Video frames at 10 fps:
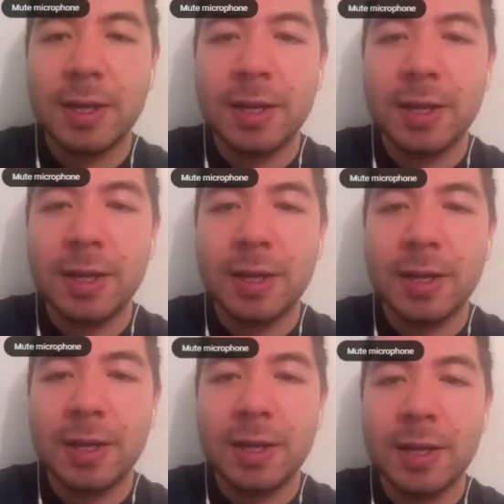
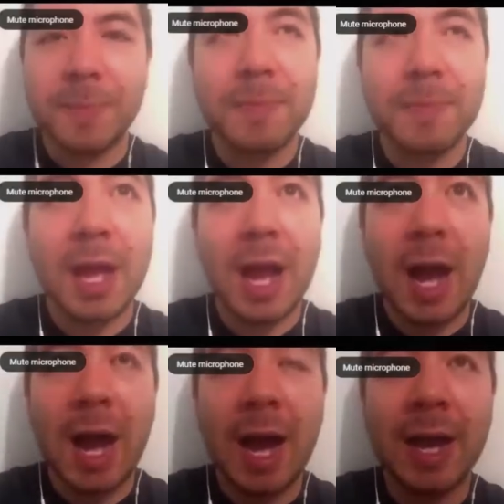
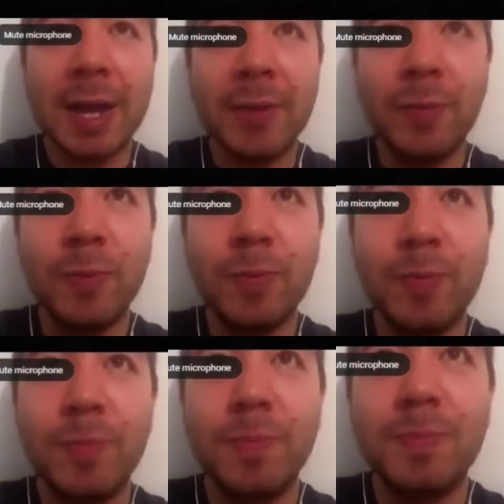I
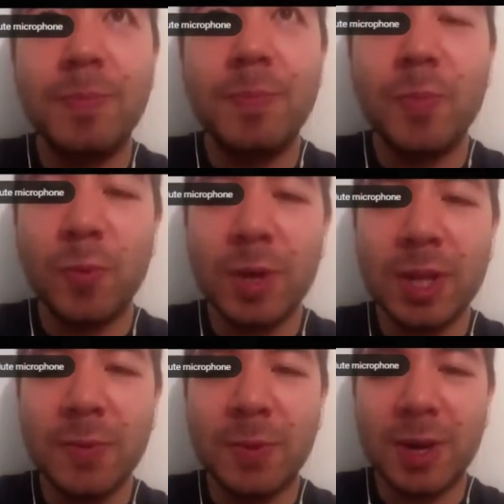really
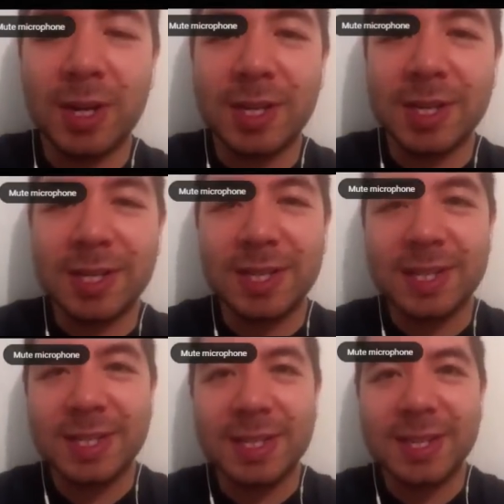wanted,
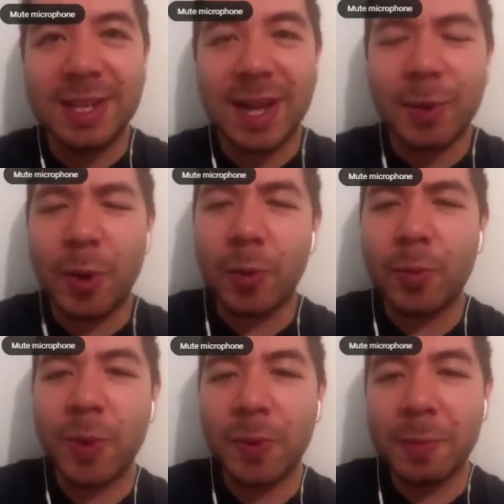or we were
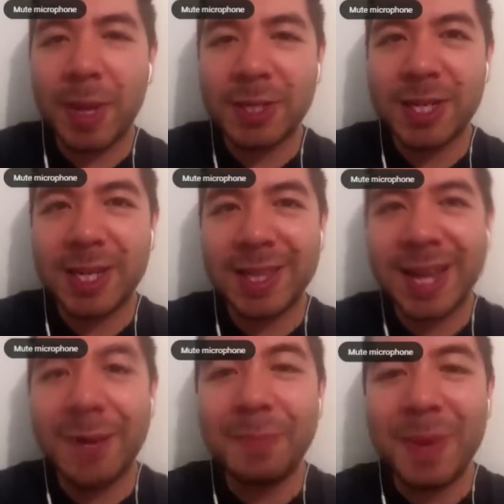mentioning that it
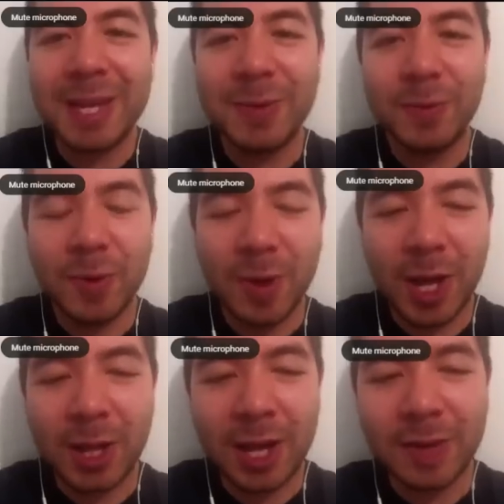made a lot
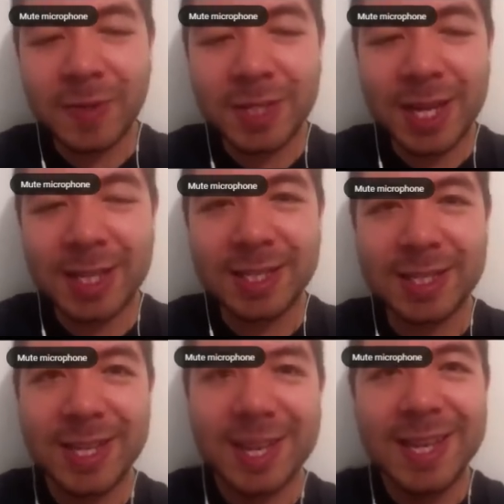of sense
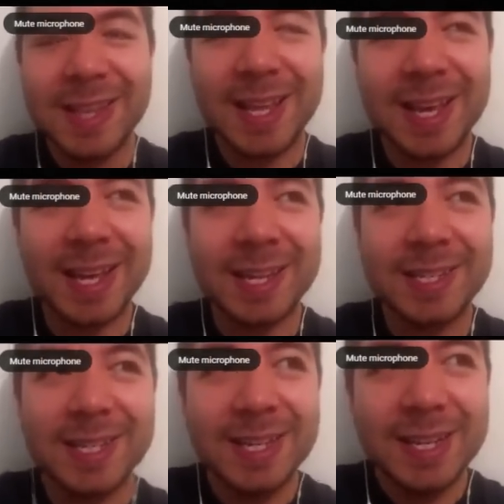that
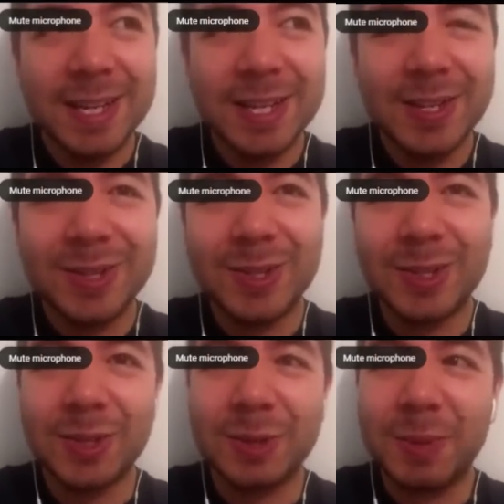
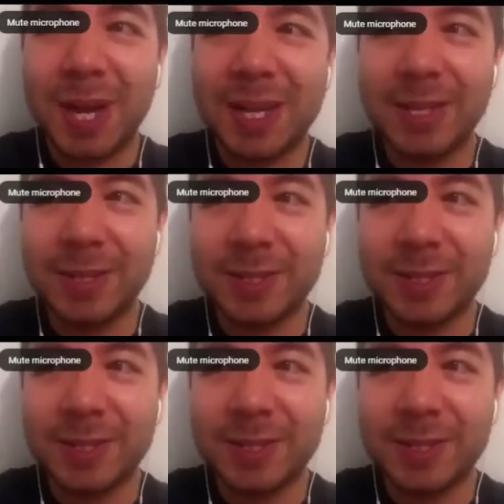dirt piles,